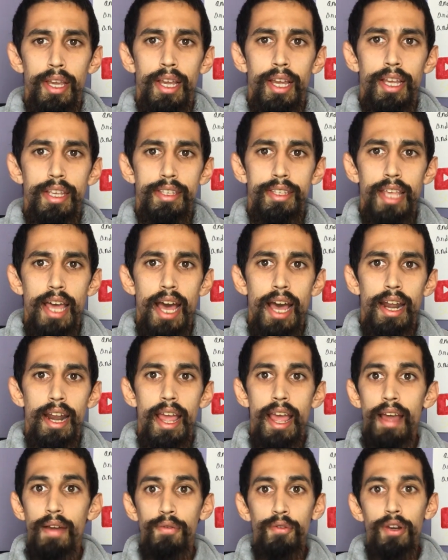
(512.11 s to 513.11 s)
is that
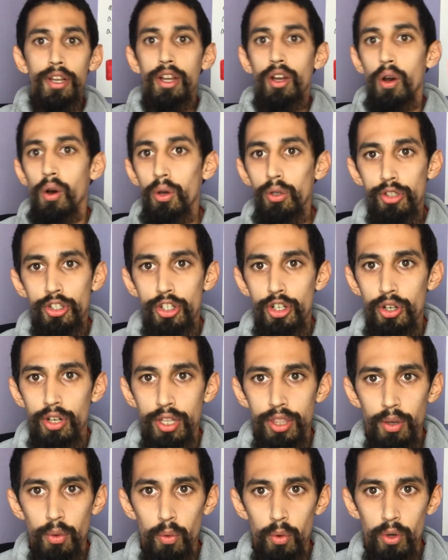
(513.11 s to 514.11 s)
every culture
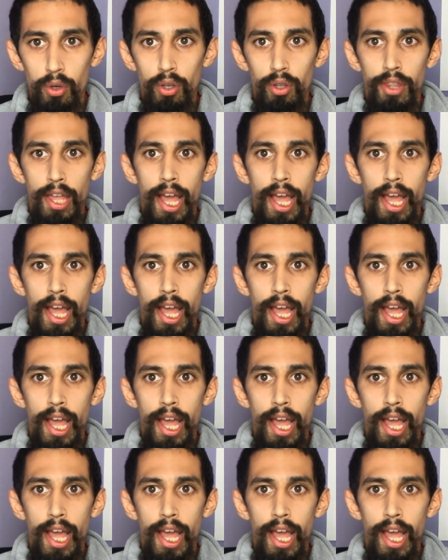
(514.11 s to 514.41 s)
in the world